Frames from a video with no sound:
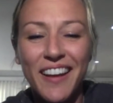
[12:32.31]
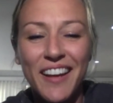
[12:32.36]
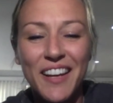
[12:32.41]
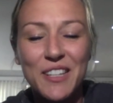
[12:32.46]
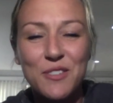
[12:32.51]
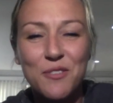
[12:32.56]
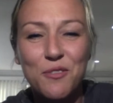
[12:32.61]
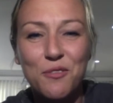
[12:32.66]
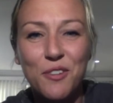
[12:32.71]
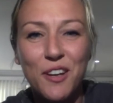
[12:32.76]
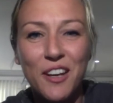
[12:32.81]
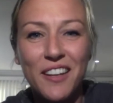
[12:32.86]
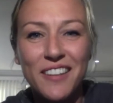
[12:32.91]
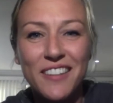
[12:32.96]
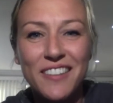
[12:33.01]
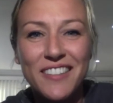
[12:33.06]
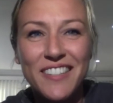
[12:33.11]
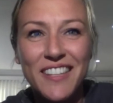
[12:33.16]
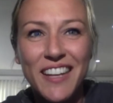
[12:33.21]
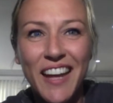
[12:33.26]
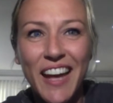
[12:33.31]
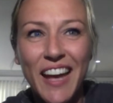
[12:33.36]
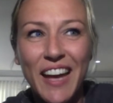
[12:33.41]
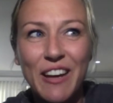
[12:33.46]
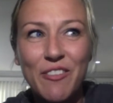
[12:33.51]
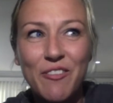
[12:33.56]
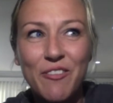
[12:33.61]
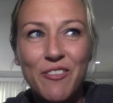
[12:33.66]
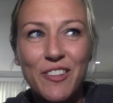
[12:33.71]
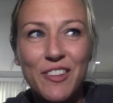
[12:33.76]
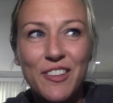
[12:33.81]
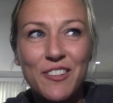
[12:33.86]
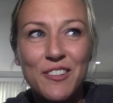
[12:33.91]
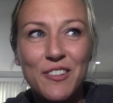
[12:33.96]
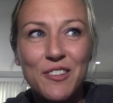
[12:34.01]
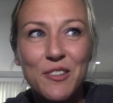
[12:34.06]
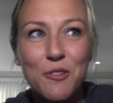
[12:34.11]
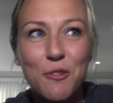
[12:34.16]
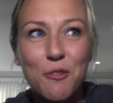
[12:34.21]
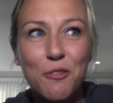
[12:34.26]
it's fun to have the
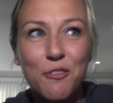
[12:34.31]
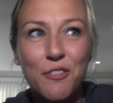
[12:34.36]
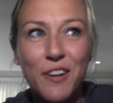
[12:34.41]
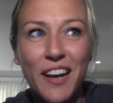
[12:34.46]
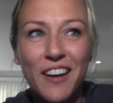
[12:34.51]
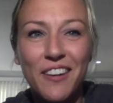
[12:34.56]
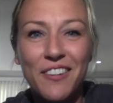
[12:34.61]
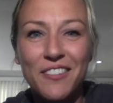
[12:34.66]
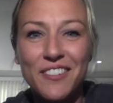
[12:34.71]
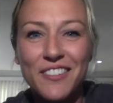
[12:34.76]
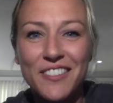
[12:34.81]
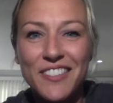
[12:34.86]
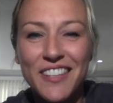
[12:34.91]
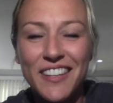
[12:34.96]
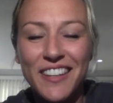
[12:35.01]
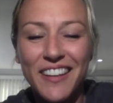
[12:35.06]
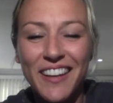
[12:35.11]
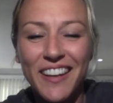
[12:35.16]
newfound